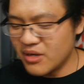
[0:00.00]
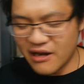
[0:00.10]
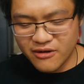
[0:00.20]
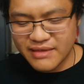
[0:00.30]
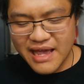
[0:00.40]
But
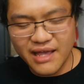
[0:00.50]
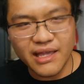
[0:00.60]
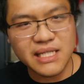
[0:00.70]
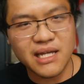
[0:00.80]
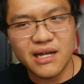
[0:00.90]
other than that,
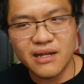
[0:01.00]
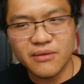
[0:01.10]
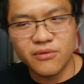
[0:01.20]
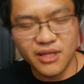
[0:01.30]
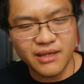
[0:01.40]
it's
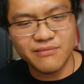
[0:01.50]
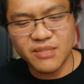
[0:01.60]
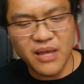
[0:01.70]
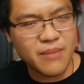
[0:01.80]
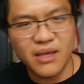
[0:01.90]
really
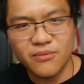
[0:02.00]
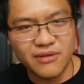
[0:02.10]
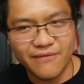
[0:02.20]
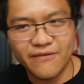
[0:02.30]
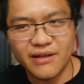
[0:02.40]
spammy,
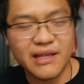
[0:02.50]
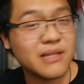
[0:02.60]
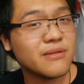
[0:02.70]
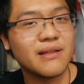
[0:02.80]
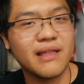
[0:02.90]
really fun,
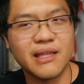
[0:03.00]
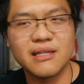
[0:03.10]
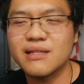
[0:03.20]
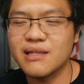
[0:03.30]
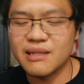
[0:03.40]

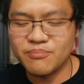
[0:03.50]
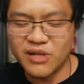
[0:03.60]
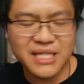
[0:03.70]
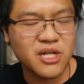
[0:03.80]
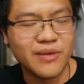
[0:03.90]
and
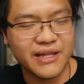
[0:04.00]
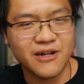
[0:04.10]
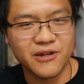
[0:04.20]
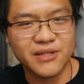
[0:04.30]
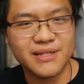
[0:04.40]
plus so many cards.